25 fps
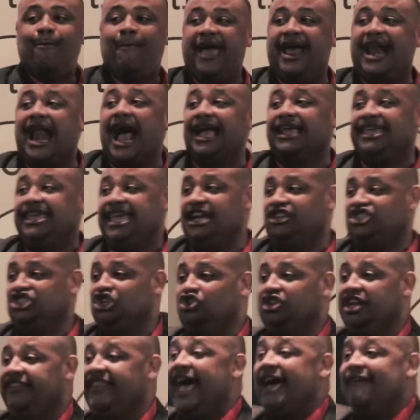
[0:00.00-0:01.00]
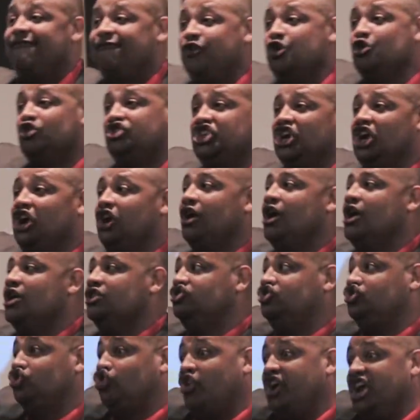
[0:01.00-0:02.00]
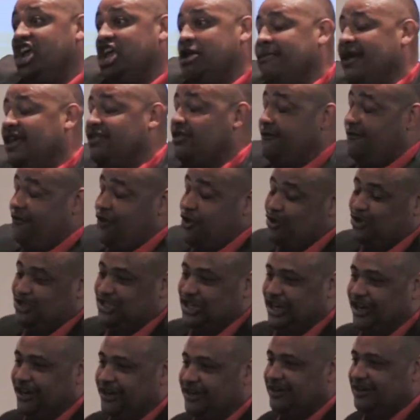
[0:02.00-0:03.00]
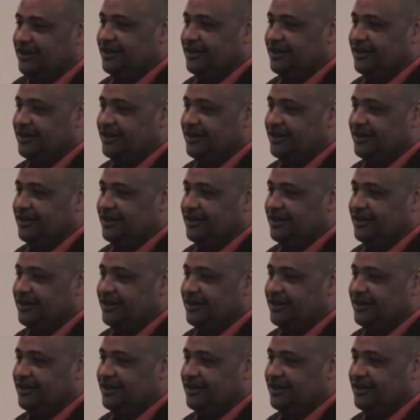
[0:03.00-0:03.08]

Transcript: may not get you to that future dream in the future.